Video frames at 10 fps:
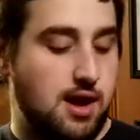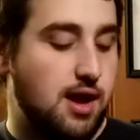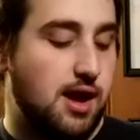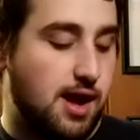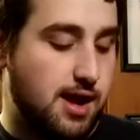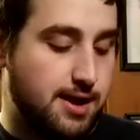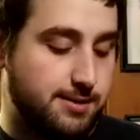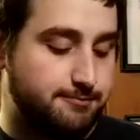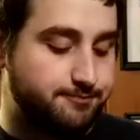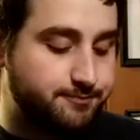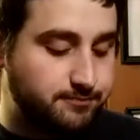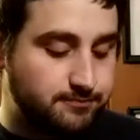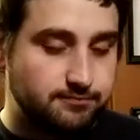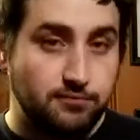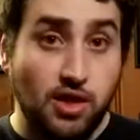Um,
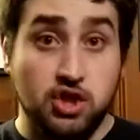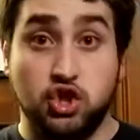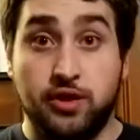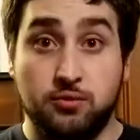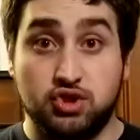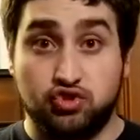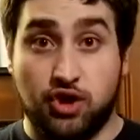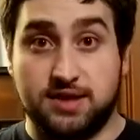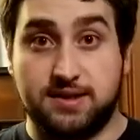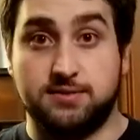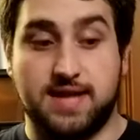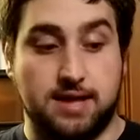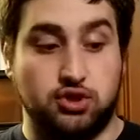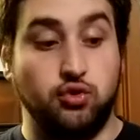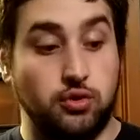so there was trucks outside,
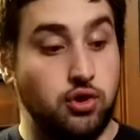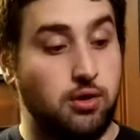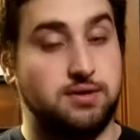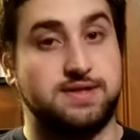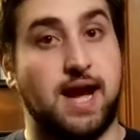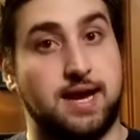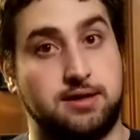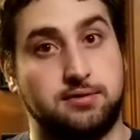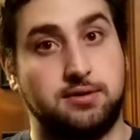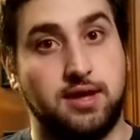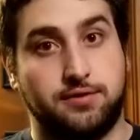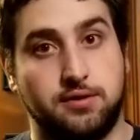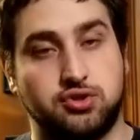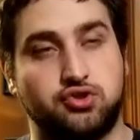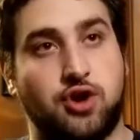so you can go outside and get
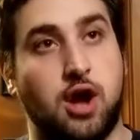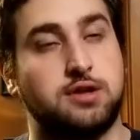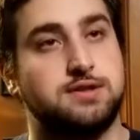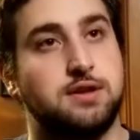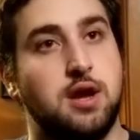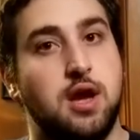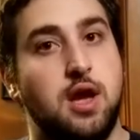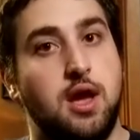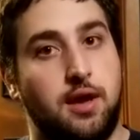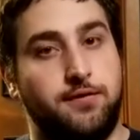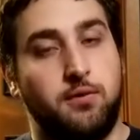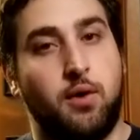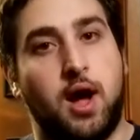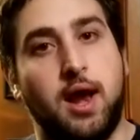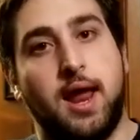those trucks if you
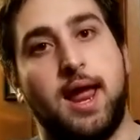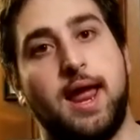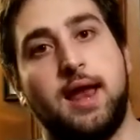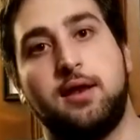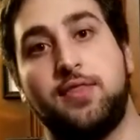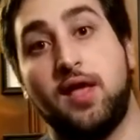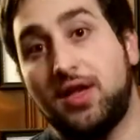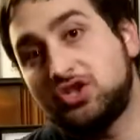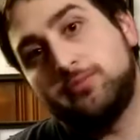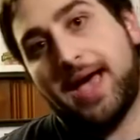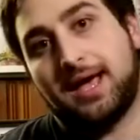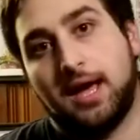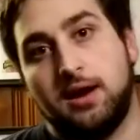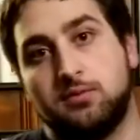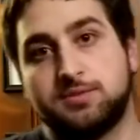want. And they let you back in.
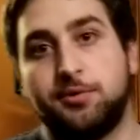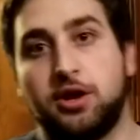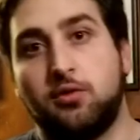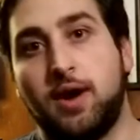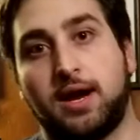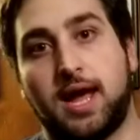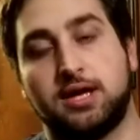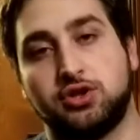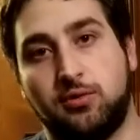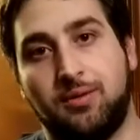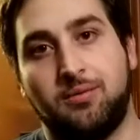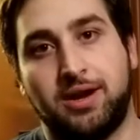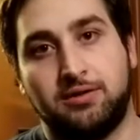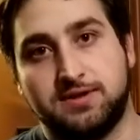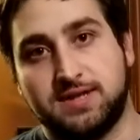It was pretty quick, actually. We went
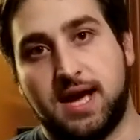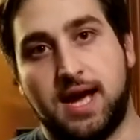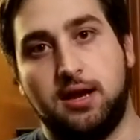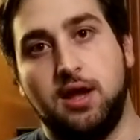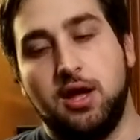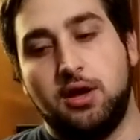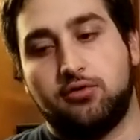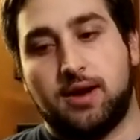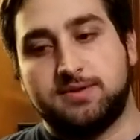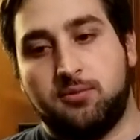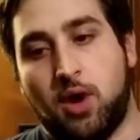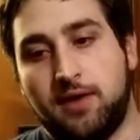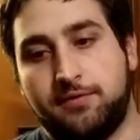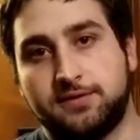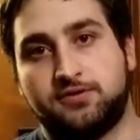outside, grabbed some
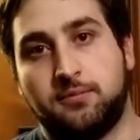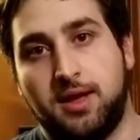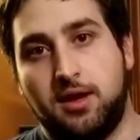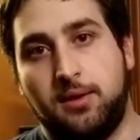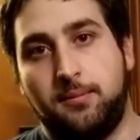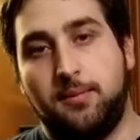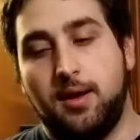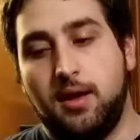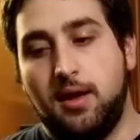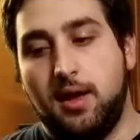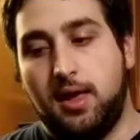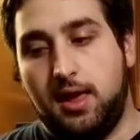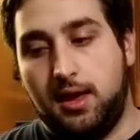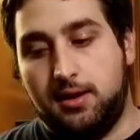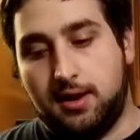waffles from him,
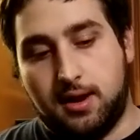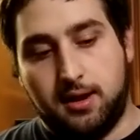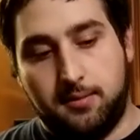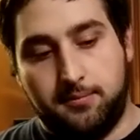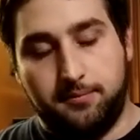and Um,